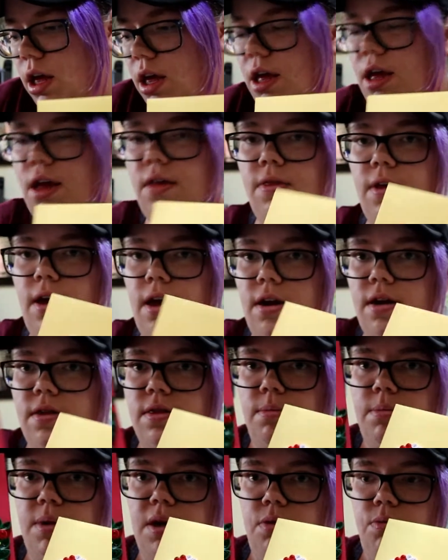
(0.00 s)
and then
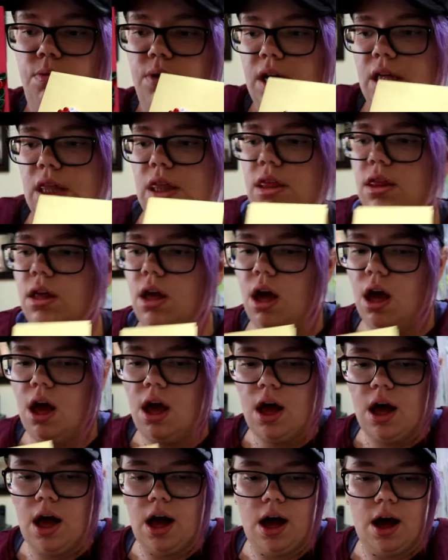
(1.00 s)
the big wreath.
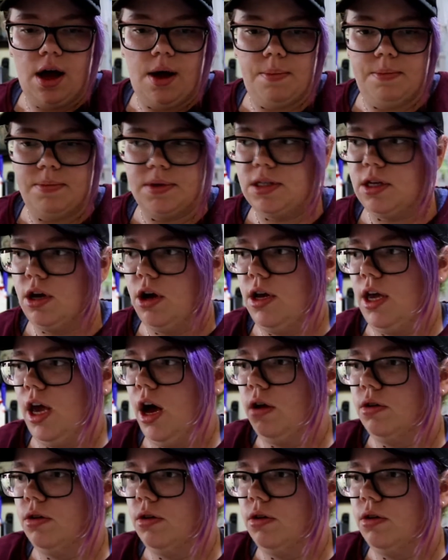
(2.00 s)
So yeah,